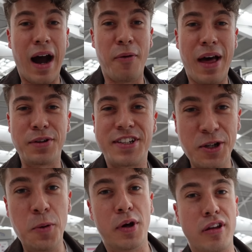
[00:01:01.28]
Wow, that was
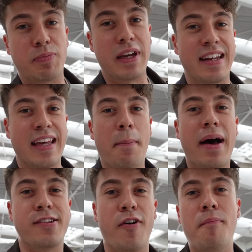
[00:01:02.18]
super speedy. A
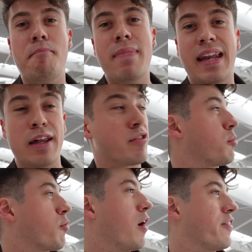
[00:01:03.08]
matter of minutes
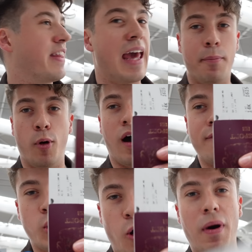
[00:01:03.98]
from arriving at the
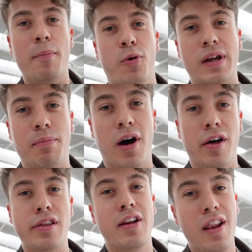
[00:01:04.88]
airport, I got my boarding pass.